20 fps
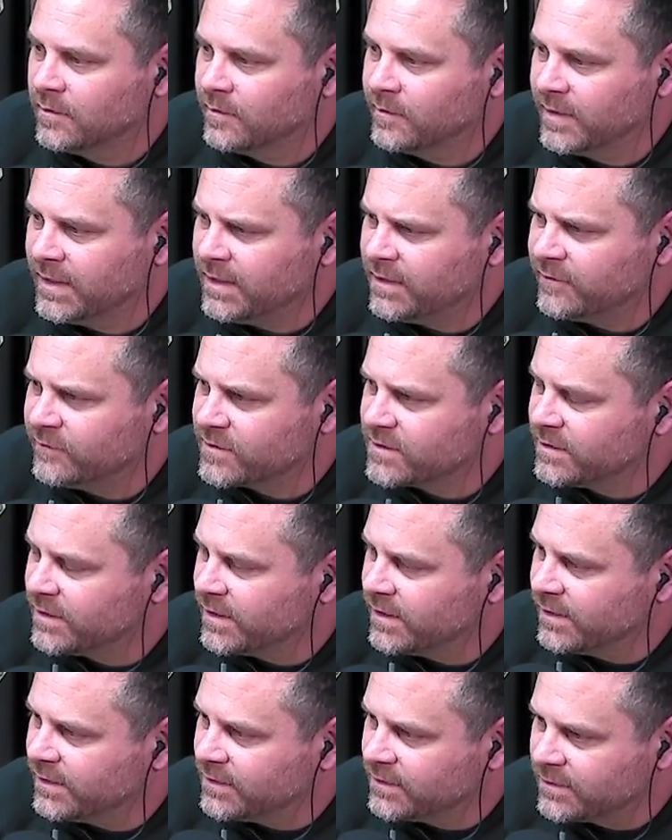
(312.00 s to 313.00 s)
Man, it was
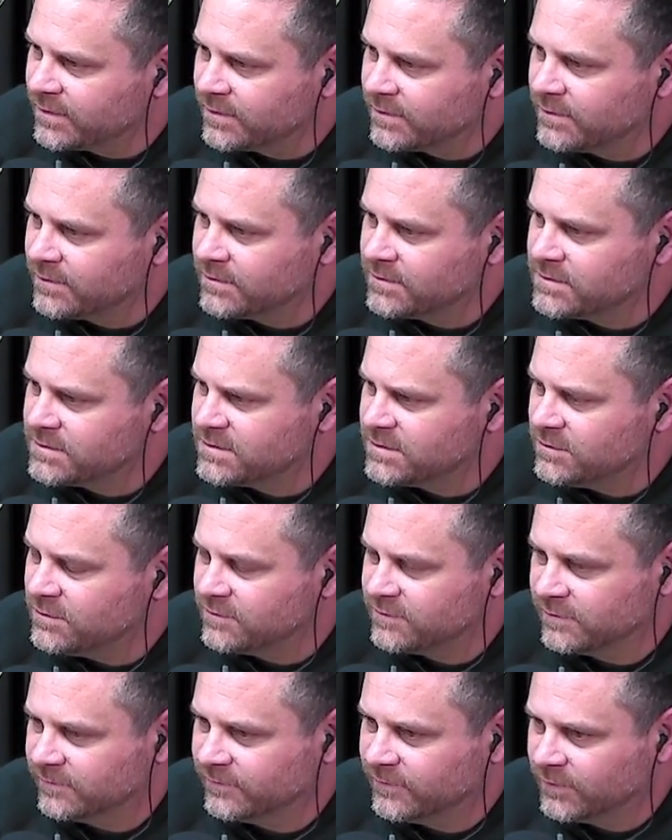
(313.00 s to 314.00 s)
like these dudes
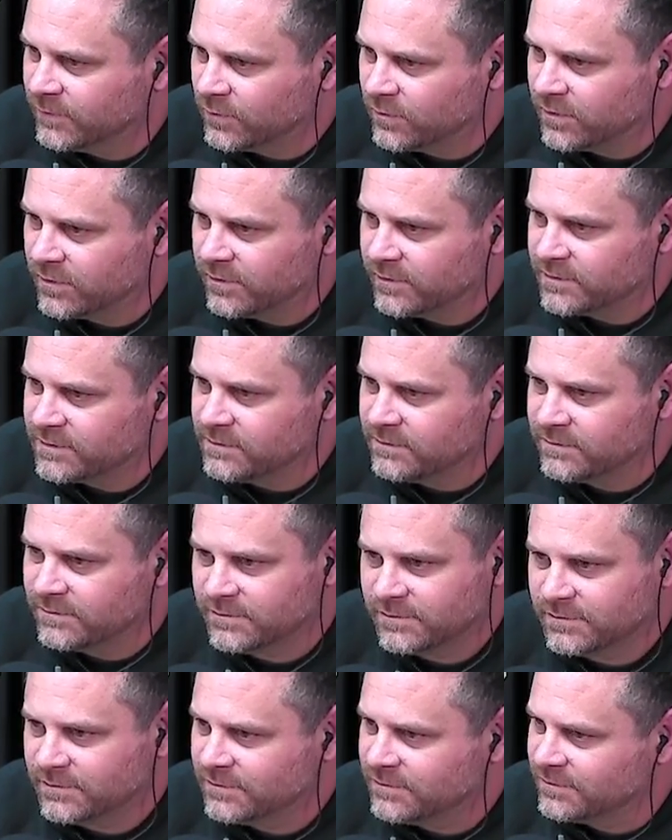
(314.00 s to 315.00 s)
from Florida
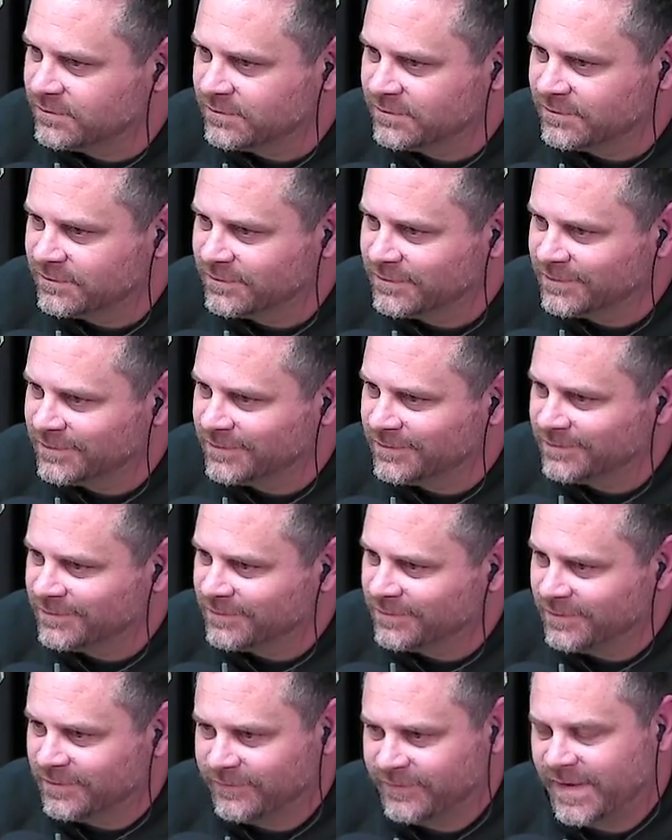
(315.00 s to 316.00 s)

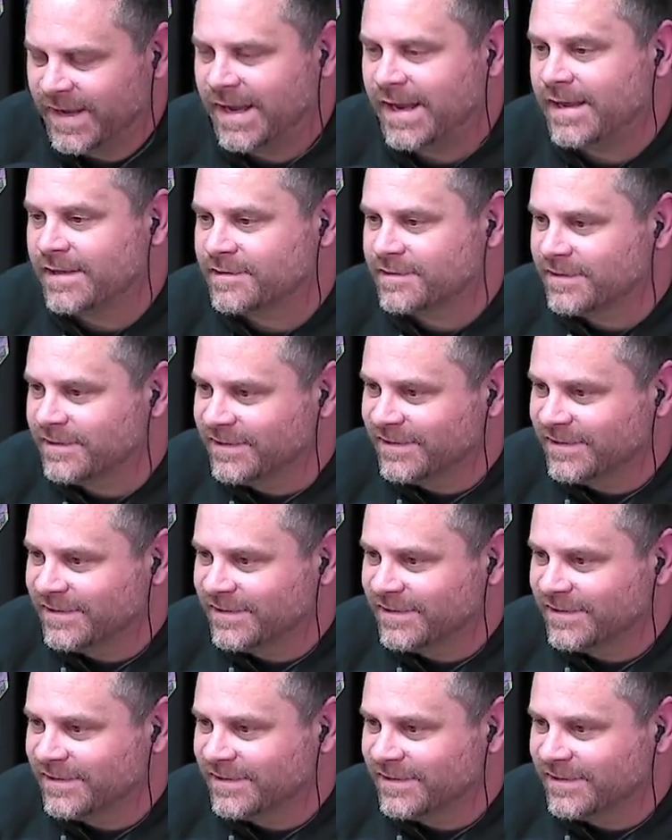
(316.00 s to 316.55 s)
they're fast.